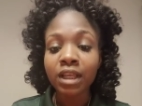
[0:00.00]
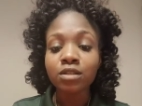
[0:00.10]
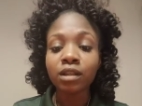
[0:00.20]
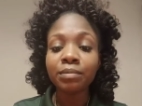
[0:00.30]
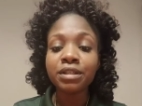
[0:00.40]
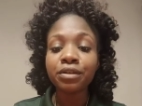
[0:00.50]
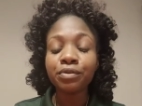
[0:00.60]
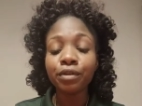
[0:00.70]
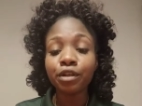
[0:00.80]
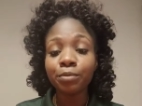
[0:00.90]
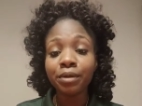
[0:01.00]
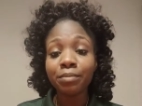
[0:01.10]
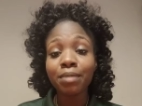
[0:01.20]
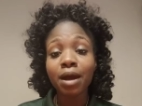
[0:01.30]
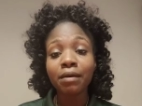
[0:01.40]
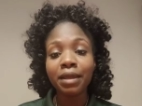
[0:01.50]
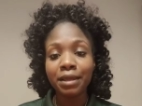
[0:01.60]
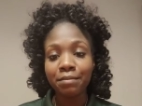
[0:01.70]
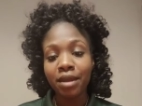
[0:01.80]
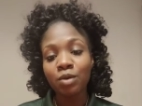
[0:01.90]
So, let me tell you a little bit about
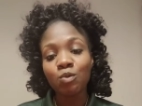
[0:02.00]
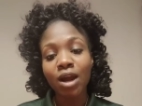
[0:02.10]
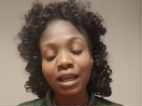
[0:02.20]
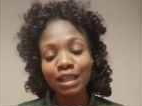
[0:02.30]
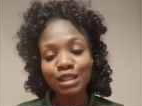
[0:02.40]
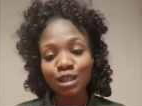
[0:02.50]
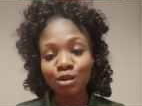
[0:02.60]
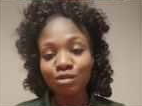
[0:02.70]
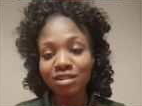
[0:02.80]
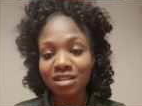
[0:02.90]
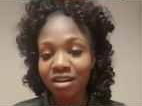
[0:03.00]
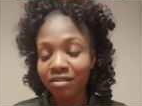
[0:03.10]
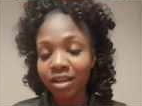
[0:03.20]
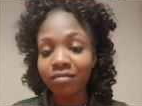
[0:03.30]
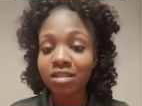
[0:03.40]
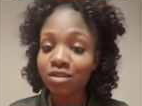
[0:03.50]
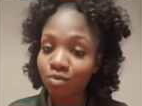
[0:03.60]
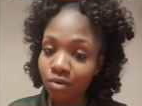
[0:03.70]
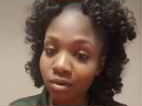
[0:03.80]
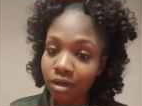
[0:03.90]
him and why he's so deserving of this
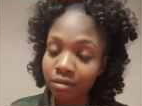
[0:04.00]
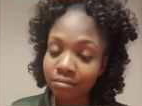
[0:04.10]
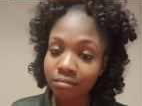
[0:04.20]
award.